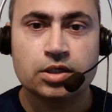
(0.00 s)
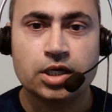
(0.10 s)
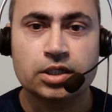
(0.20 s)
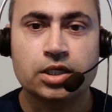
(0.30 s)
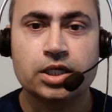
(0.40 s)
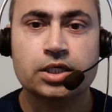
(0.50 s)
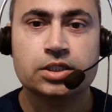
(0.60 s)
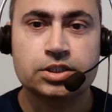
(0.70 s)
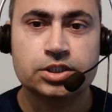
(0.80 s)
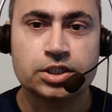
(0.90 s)
And the
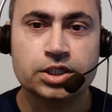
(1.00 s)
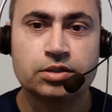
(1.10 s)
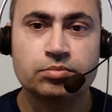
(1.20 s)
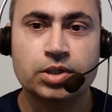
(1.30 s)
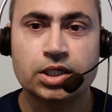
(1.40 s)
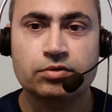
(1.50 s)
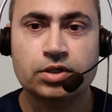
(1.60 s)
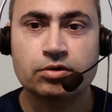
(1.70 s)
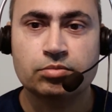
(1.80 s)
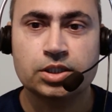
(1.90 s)
latest charade by our
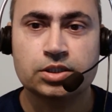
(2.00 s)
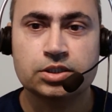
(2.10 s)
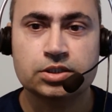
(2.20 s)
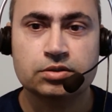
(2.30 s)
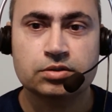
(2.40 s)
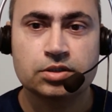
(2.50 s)
government is